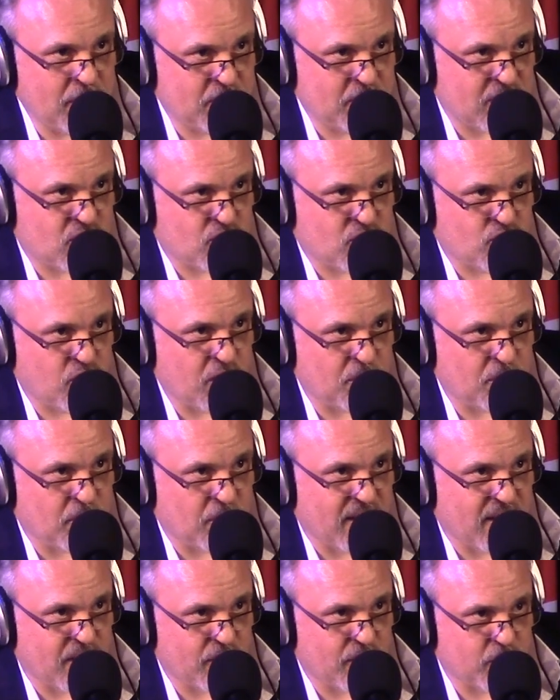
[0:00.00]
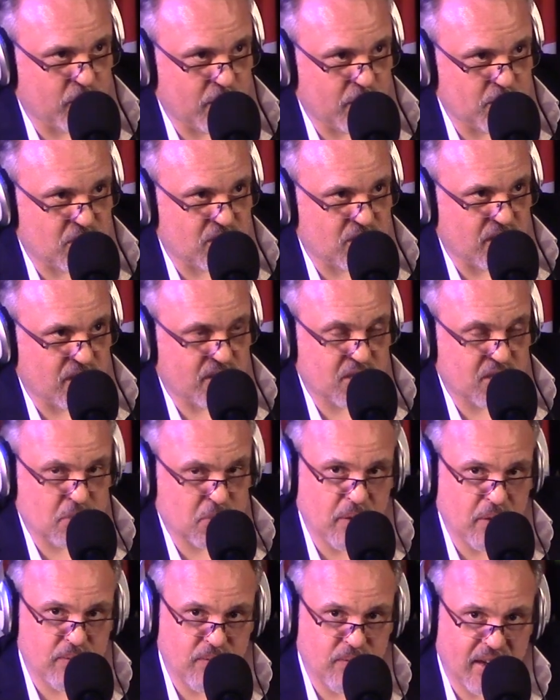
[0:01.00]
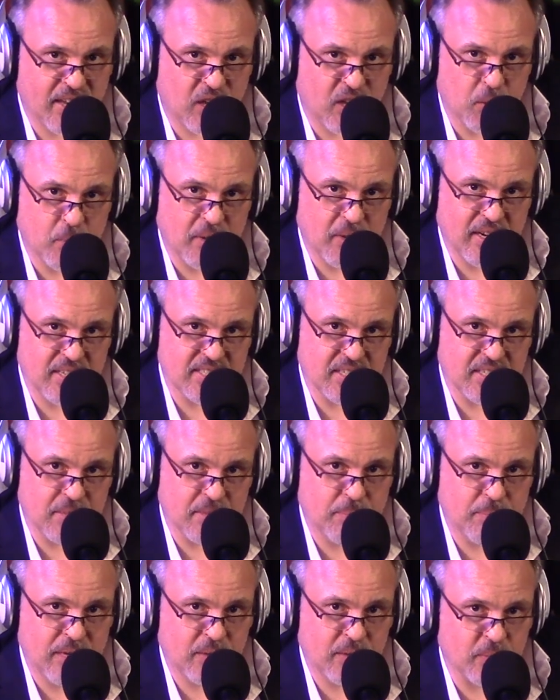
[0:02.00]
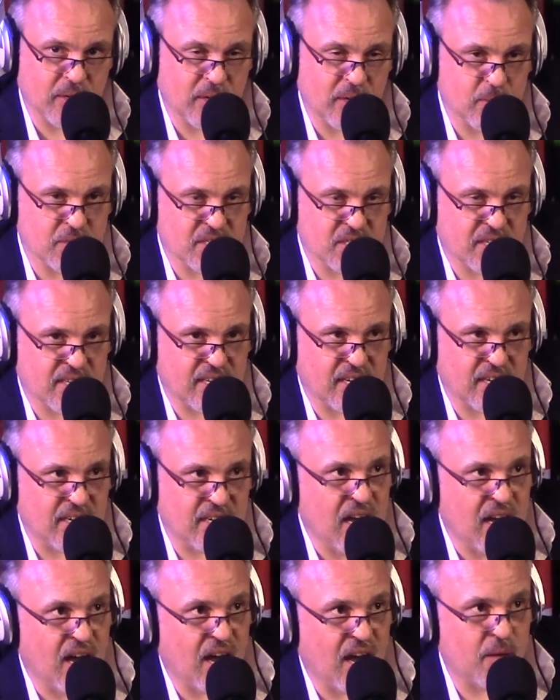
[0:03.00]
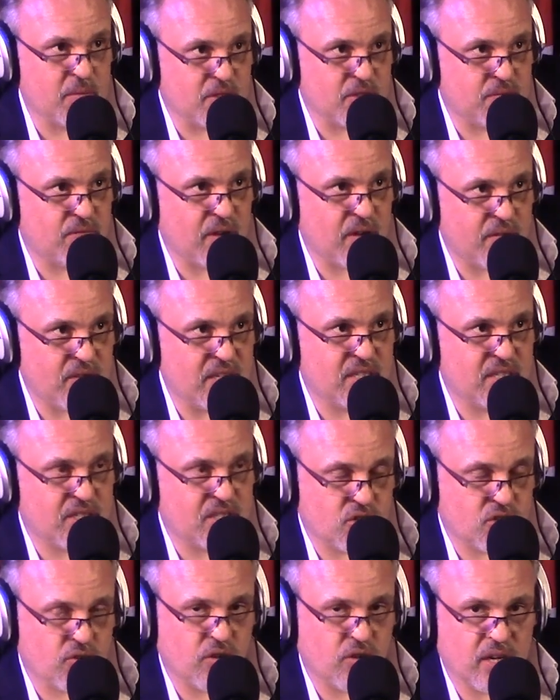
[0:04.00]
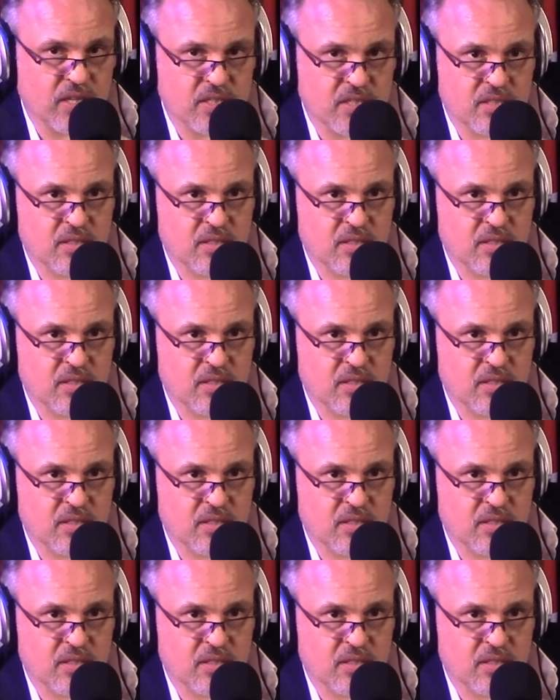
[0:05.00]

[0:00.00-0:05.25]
destroyed my earthworm circus by vacuuming under the bed when I was a kid. I was very distressed.